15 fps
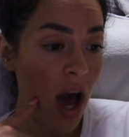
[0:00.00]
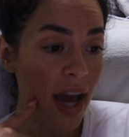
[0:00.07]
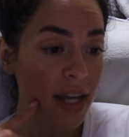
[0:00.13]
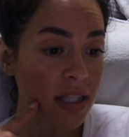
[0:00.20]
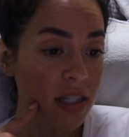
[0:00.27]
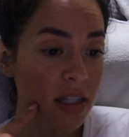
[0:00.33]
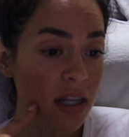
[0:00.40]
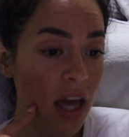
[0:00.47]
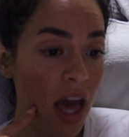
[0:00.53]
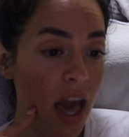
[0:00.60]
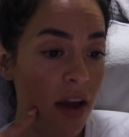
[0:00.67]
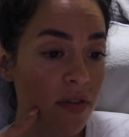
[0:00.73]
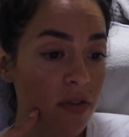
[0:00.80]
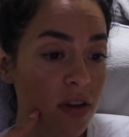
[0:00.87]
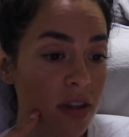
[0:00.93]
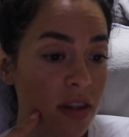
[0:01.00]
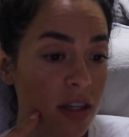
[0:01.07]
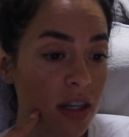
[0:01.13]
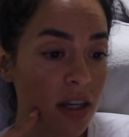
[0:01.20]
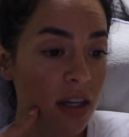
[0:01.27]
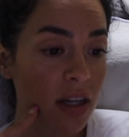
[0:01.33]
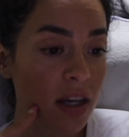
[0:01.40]
I did
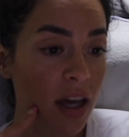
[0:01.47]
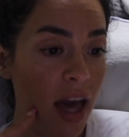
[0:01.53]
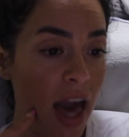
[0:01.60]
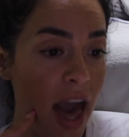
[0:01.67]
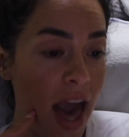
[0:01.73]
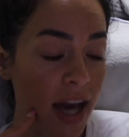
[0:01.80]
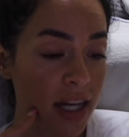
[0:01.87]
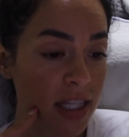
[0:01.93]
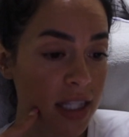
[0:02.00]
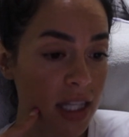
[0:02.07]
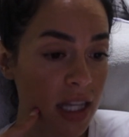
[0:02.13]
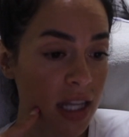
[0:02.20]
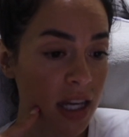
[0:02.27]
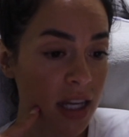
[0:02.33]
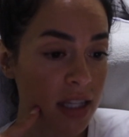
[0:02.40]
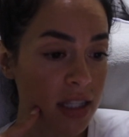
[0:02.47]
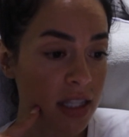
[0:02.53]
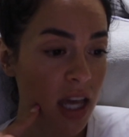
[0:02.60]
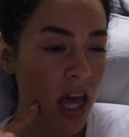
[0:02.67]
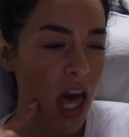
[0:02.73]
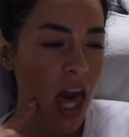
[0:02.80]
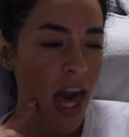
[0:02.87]
everything excellent.
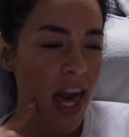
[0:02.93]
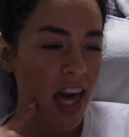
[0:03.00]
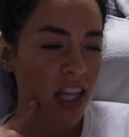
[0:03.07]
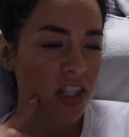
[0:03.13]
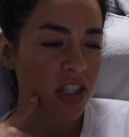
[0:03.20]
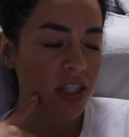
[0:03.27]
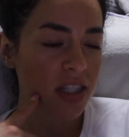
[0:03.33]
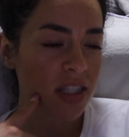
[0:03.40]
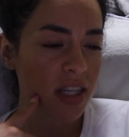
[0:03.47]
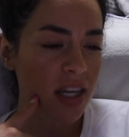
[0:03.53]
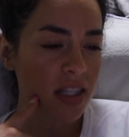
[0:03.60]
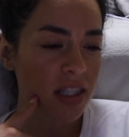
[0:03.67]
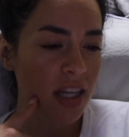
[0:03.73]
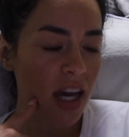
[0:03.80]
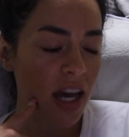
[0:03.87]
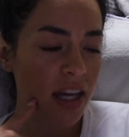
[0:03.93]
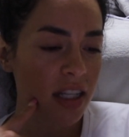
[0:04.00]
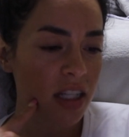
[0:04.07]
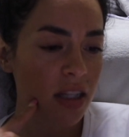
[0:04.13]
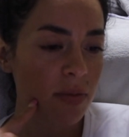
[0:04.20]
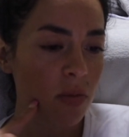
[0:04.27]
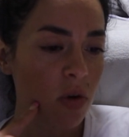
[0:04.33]
It just says I
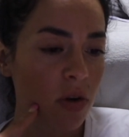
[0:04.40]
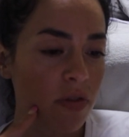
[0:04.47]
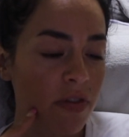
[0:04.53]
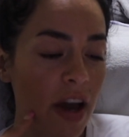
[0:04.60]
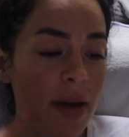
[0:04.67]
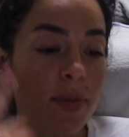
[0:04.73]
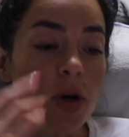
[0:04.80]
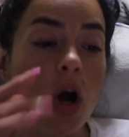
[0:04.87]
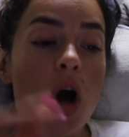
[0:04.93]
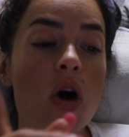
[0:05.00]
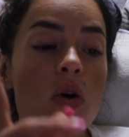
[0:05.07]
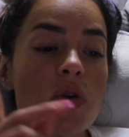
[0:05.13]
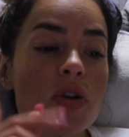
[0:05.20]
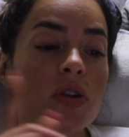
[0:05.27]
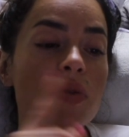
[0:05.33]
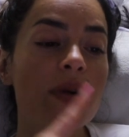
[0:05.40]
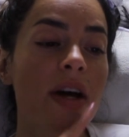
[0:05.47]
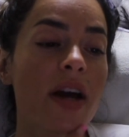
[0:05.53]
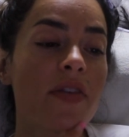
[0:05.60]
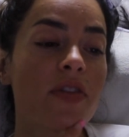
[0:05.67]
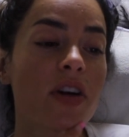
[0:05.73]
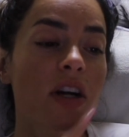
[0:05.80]
need more fiber. Oh, you know
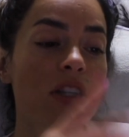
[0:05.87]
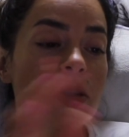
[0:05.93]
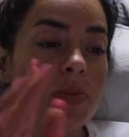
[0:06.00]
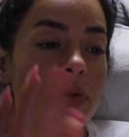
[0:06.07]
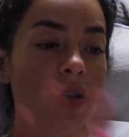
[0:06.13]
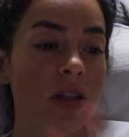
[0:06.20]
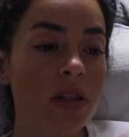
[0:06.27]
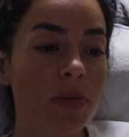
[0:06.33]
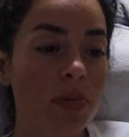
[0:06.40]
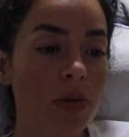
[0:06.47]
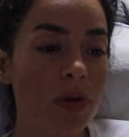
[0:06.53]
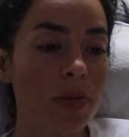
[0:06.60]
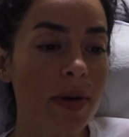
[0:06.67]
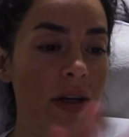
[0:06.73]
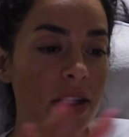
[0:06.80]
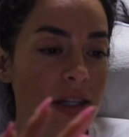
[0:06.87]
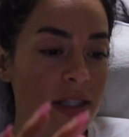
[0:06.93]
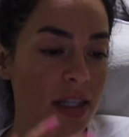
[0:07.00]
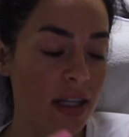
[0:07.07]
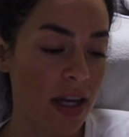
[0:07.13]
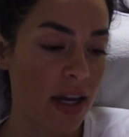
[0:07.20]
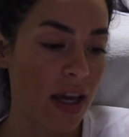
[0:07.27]
what? I forgot to put in the blueberries
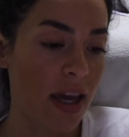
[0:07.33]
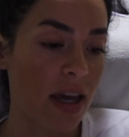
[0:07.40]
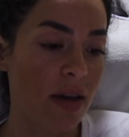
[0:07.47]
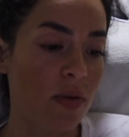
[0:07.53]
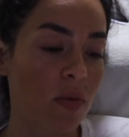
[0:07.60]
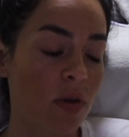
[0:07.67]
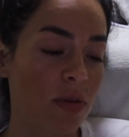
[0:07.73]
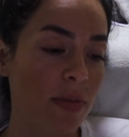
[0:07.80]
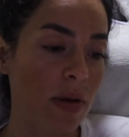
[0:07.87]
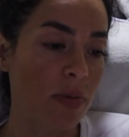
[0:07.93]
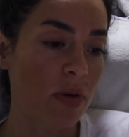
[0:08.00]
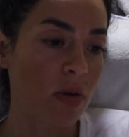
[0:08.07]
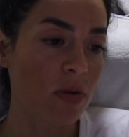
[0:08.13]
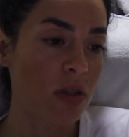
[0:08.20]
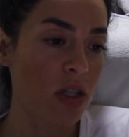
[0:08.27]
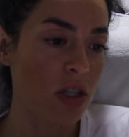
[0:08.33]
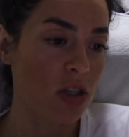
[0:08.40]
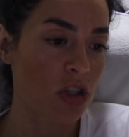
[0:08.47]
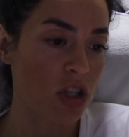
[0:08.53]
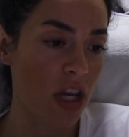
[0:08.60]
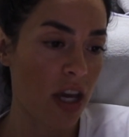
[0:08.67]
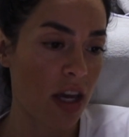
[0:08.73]
that I ate with my protein
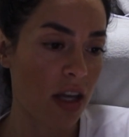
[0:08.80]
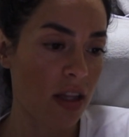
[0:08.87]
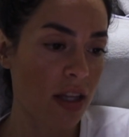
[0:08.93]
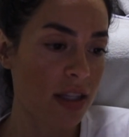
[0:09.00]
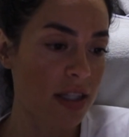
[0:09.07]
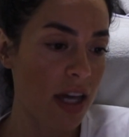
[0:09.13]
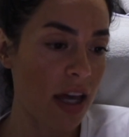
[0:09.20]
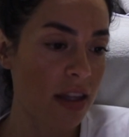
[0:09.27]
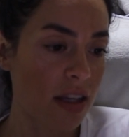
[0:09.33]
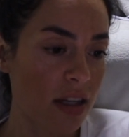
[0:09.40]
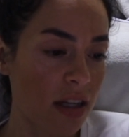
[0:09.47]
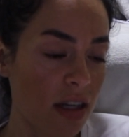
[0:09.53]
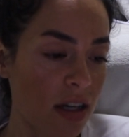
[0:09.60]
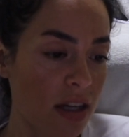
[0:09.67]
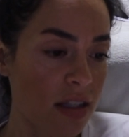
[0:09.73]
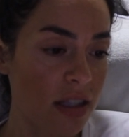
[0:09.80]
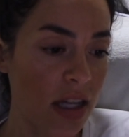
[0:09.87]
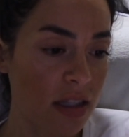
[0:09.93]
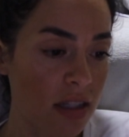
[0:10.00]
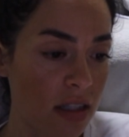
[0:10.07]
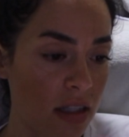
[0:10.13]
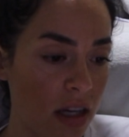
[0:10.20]
shake. Let's add that in because
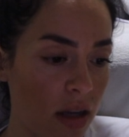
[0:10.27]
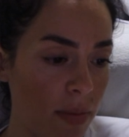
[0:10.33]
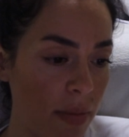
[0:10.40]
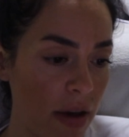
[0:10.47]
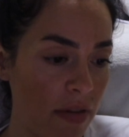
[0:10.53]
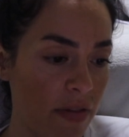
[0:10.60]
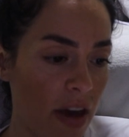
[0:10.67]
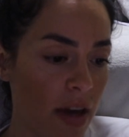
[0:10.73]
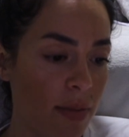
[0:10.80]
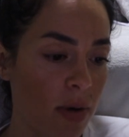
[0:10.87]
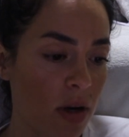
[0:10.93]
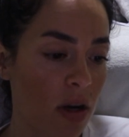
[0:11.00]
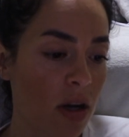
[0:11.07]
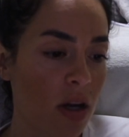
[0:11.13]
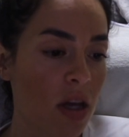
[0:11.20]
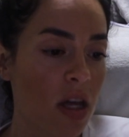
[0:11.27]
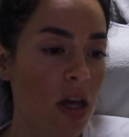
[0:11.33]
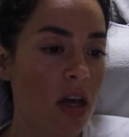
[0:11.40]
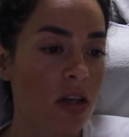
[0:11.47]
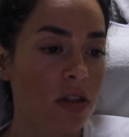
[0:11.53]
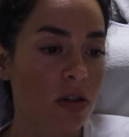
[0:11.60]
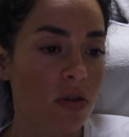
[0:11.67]
that's going to up my fiber.
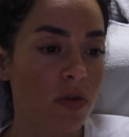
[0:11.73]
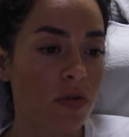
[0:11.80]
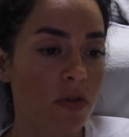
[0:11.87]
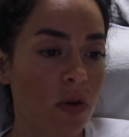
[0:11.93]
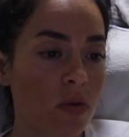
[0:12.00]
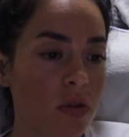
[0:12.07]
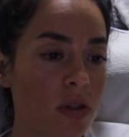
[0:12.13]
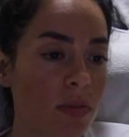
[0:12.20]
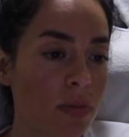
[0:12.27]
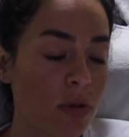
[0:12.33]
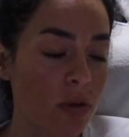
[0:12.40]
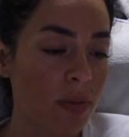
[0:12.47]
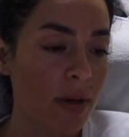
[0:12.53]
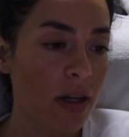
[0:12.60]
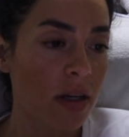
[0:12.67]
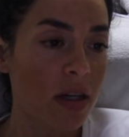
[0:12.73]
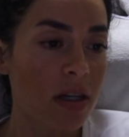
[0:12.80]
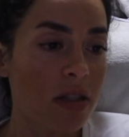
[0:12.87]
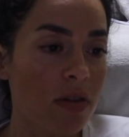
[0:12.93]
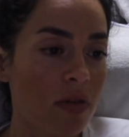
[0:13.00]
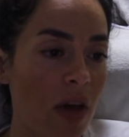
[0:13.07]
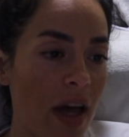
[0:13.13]
So the frozen
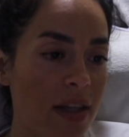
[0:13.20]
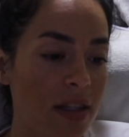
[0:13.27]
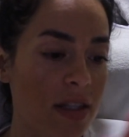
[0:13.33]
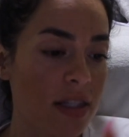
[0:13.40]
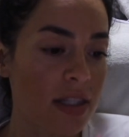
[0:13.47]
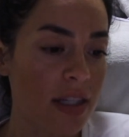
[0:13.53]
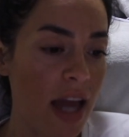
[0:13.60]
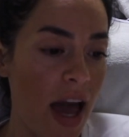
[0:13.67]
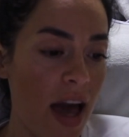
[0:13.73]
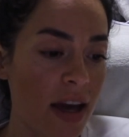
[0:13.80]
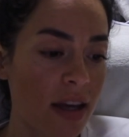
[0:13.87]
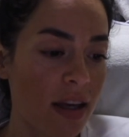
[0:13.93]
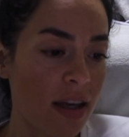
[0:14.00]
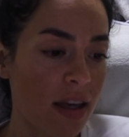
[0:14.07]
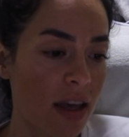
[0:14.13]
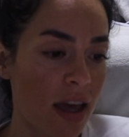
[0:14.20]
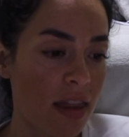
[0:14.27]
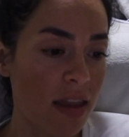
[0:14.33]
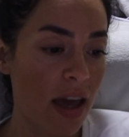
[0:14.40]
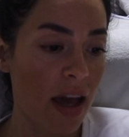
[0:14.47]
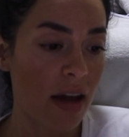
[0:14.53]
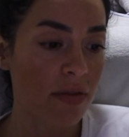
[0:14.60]
blueberries as a snack and
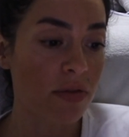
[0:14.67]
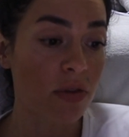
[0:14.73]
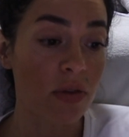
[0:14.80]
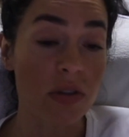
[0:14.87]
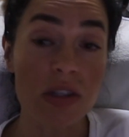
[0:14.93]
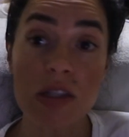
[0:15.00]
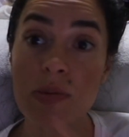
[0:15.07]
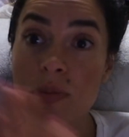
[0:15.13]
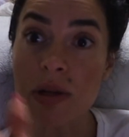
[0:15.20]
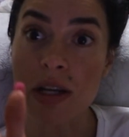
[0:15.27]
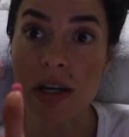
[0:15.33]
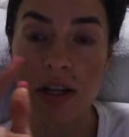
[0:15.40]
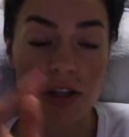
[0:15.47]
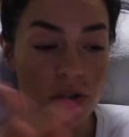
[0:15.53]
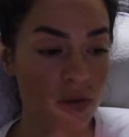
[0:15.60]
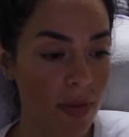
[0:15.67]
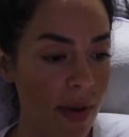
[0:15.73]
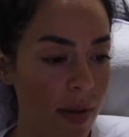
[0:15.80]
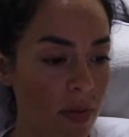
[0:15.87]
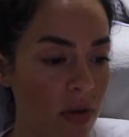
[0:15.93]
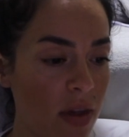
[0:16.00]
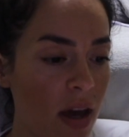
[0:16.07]
the handful of spinach.
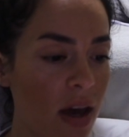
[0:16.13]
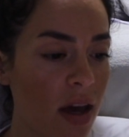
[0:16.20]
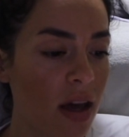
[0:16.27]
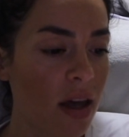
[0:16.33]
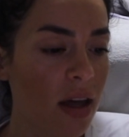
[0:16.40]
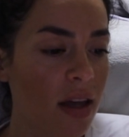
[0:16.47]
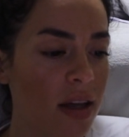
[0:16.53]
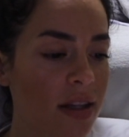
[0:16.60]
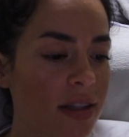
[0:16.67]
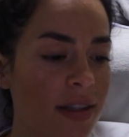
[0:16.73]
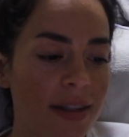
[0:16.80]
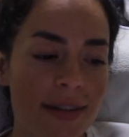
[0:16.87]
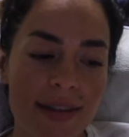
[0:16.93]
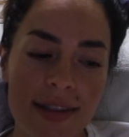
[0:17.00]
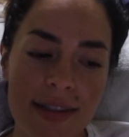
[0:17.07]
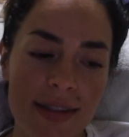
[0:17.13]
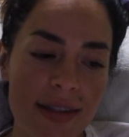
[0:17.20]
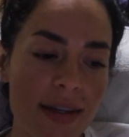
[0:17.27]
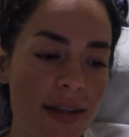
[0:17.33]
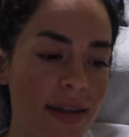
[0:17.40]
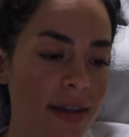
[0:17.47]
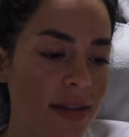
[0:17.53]
Remember that?
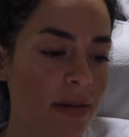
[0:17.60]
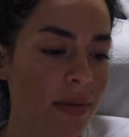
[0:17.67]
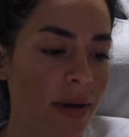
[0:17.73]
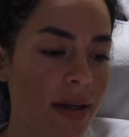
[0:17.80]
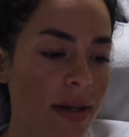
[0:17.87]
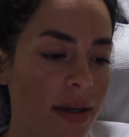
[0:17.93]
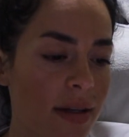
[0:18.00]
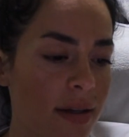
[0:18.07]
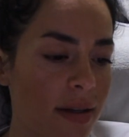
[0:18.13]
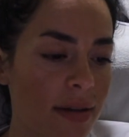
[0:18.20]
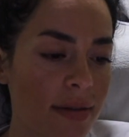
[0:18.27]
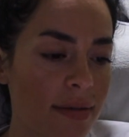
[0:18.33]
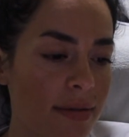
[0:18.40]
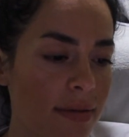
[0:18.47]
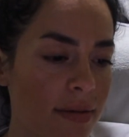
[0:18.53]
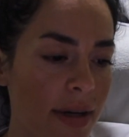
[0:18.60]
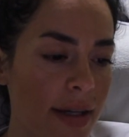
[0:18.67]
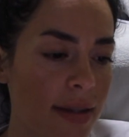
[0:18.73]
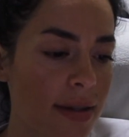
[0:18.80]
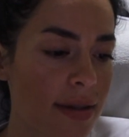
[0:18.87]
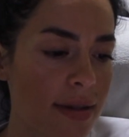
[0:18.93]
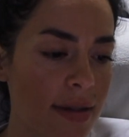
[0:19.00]
See, that's why you got to
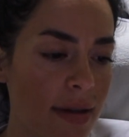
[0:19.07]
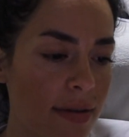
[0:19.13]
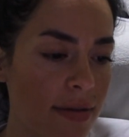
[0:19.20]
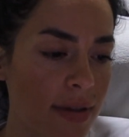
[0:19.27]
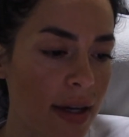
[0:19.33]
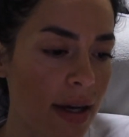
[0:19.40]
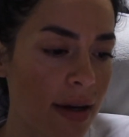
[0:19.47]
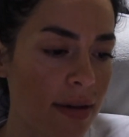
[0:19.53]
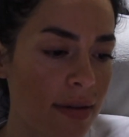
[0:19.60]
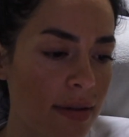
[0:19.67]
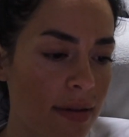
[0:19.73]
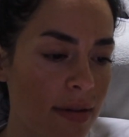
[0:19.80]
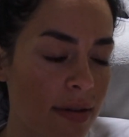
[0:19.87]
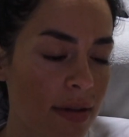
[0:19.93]
write this stuff down.